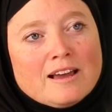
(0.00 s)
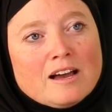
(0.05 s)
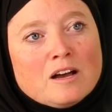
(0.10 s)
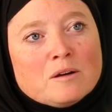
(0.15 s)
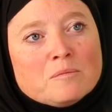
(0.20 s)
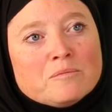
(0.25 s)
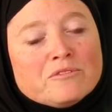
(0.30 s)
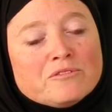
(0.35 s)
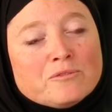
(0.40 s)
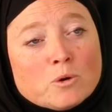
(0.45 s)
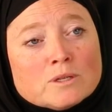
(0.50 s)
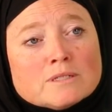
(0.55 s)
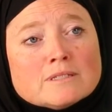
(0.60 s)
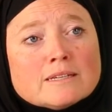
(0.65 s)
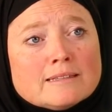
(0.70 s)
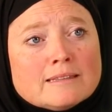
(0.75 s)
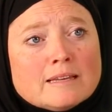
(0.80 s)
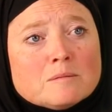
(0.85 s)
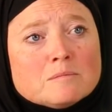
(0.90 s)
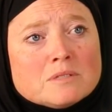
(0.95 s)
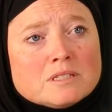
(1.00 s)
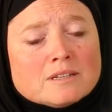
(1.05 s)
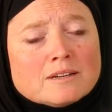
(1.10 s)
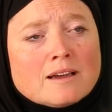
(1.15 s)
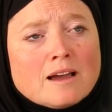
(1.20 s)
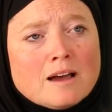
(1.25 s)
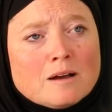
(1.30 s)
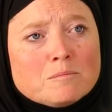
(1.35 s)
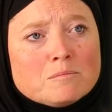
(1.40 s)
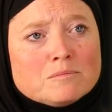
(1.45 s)
um, forcing them to
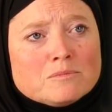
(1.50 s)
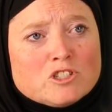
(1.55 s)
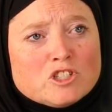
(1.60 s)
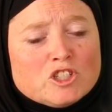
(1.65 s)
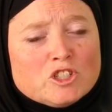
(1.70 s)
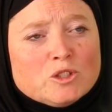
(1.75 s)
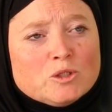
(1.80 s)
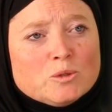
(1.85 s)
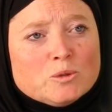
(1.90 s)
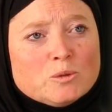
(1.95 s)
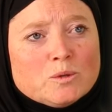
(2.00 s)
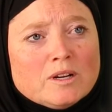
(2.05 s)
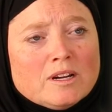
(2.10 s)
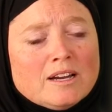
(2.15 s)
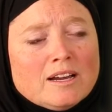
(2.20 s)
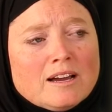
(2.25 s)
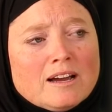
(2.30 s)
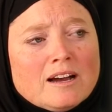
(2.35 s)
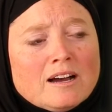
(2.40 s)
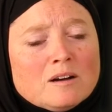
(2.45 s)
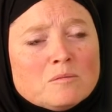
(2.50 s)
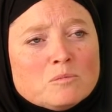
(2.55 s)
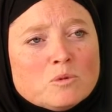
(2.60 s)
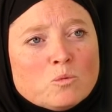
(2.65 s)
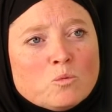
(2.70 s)
come to um,